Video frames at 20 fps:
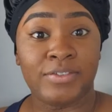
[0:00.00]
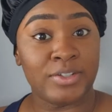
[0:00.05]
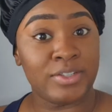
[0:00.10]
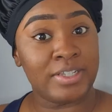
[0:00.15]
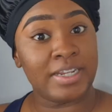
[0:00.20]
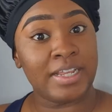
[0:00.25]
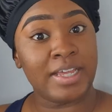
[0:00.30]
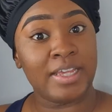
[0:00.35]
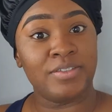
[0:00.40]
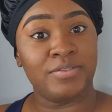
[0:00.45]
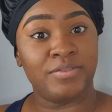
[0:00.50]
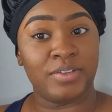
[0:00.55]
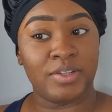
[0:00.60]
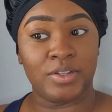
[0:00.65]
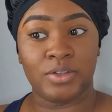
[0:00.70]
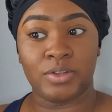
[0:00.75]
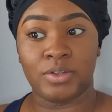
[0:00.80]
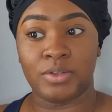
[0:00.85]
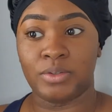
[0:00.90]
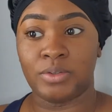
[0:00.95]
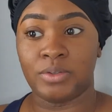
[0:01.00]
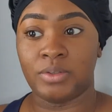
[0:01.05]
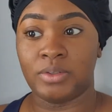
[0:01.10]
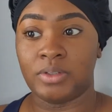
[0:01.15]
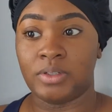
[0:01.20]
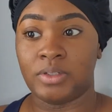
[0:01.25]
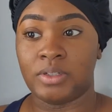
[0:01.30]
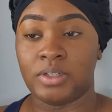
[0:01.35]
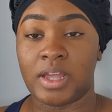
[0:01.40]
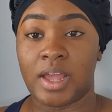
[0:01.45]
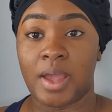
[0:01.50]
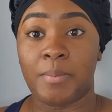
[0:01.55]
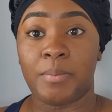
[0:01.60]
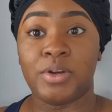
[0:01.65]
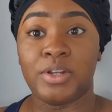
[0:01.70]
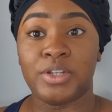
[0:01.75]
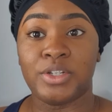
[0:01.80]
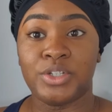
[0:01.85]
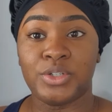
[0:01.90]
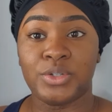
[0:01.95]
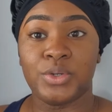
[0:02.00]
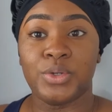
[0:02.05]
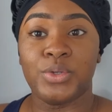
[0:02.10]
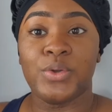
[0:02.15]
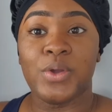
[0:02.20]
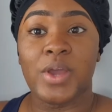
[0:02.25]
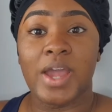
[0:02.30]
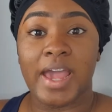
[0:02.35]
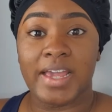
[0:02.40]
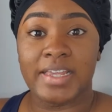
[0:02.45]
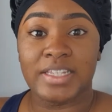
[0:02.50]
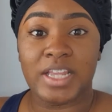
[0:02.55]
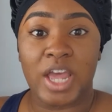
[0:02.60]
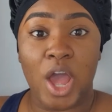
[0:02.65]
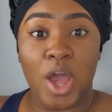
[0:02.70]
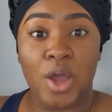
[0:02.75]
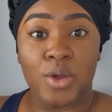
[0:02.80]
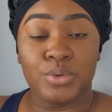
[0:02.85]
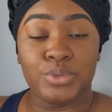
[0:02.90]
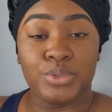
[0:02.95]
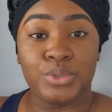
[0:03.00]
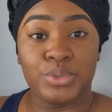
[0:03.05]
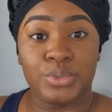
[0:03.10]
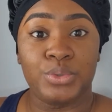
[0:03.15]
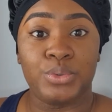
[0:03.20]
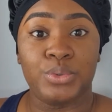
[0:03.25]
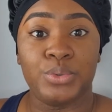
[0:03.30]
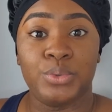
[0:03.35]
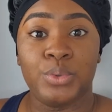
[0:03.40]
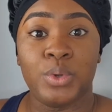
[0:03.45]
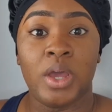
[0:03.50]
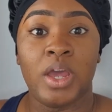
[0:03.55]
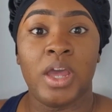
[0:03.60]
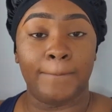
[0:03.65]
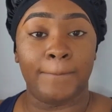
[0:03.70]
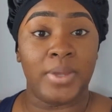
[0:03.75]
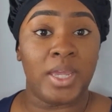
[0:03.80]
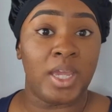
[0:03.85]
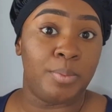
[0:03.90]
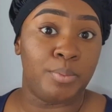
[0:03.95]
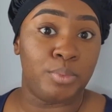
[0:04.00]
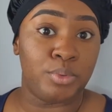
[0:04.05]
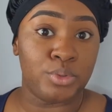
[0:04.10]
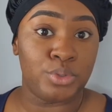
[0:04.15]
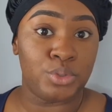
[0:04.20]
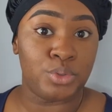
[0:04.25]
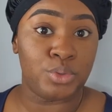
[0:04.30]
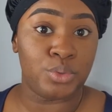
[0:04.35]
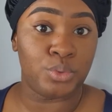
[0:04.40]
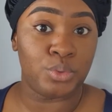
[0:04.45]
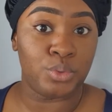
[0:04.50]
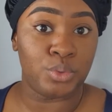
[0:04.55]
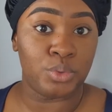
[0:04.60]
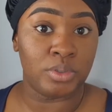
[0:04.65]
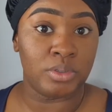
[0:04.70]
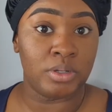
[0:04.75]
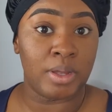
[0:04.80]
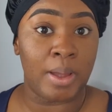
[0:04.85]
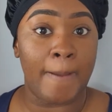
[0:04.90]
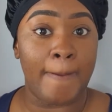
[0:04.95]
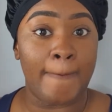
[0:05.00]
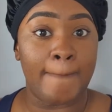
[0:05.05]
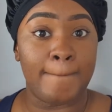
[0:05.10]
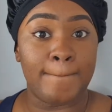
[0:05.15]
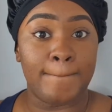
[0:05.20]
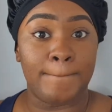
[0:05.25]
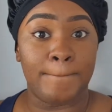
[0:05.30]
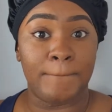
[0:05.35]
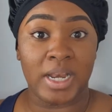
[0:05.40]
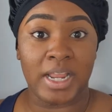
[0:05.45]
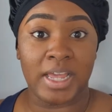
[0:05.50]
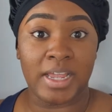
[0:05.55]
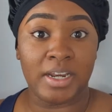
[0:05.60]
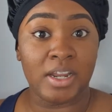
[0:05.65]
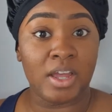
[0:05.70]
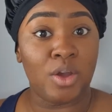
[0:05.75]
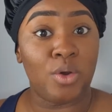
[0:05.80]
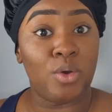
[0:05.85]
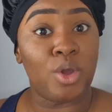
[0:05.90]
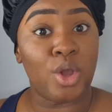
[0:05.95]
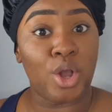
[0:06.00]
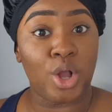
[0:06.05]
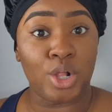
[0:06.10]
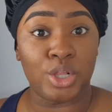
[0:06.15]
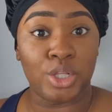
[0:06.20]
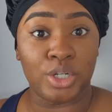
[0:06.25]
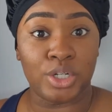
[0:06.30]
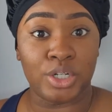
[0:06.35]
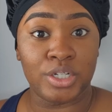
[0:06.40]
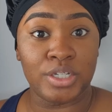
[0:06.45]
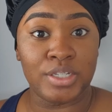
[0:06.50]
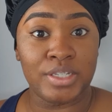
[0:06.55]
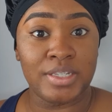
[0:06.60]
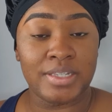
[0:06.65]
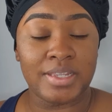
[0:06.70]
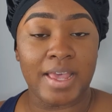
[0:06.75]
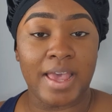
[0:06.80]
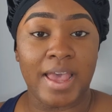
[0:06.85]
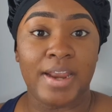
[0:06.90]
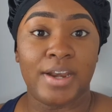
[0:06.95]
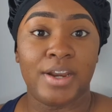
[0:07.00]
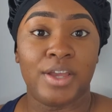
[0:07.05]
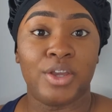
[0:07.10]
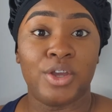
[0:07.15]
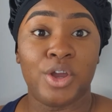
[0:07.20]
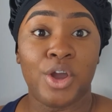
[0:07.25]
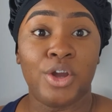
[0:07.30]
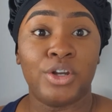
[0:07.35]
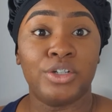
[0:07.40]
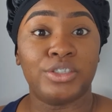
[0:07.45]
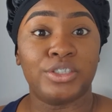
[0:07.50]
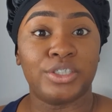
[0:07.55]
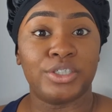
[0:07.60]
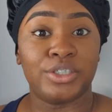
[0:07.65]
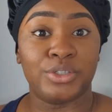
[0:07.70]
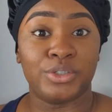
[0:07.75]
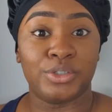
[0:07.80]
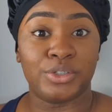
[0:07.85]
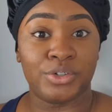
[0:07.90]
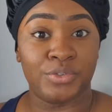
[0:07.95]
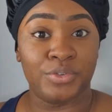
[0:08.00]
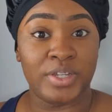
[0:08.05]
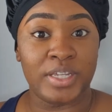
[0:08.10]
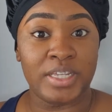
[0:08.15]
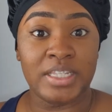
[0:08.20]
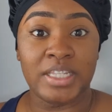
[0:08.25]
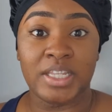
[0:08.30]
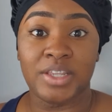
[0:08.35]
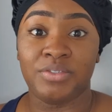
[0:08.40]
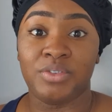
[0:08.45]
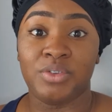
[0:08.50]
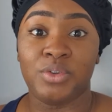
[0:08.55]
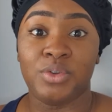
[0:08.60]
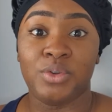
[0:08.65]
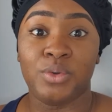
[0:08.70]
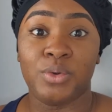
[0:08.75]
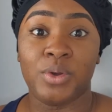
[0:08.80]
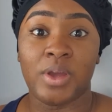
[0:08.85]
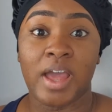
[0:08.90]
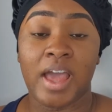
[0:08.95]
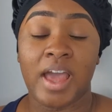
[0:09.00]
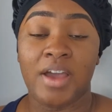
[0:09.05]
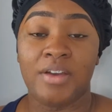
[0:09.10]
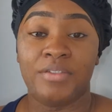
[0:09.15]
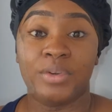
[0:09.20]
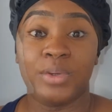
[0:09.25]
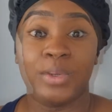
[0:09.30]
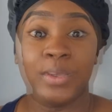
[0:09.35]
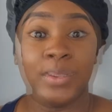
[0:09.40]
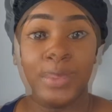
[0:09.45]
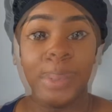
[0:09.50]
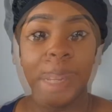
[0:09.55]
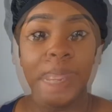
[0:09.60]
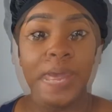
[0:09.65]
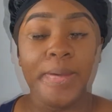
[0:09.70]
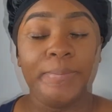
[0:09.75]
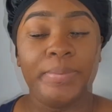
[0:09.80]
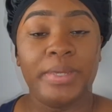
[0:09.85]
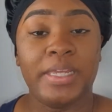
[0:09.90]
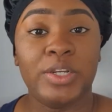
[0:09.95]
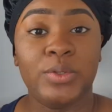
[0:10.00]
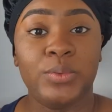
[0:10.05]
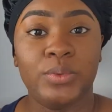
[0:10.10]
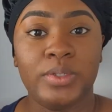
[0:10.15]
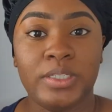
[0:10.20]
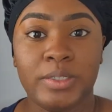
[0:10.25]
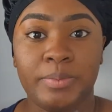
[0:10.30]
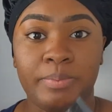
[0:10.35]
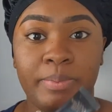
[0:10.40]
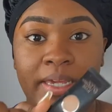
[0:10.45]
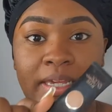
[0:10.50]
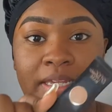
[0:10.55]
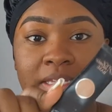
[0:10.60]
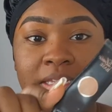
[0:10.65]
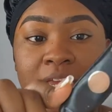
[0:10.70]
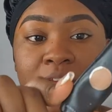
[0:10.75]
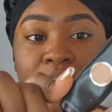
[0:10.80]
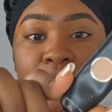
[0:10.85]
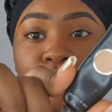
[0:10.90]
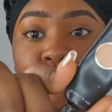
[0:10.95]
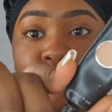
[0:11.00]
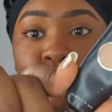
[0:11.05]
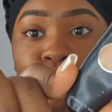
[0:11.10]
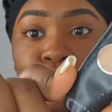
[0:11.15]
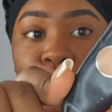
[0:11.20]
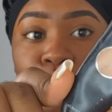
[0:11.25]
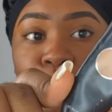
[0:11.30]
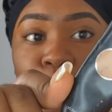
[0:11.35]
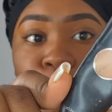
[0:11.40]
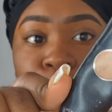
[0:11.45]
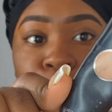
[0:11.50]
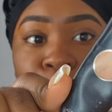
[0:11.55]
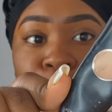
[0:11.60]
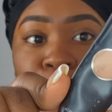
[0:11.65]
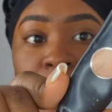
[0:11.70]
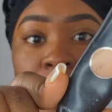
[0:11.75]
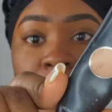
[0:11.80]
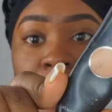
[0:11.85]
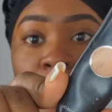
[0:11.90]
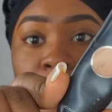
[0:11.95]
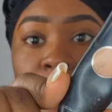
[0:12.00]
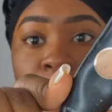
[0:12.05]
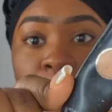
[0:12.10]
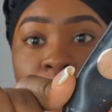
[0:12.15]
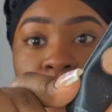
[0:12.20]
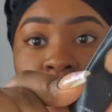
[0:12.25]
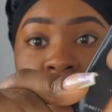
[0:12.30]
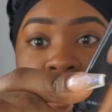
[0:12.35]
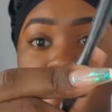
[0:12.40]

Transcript: today's video, I'm going to show you guys how to be able to blend out colors and cut your crease if you have. Taking my P.LOUISE base in rumor number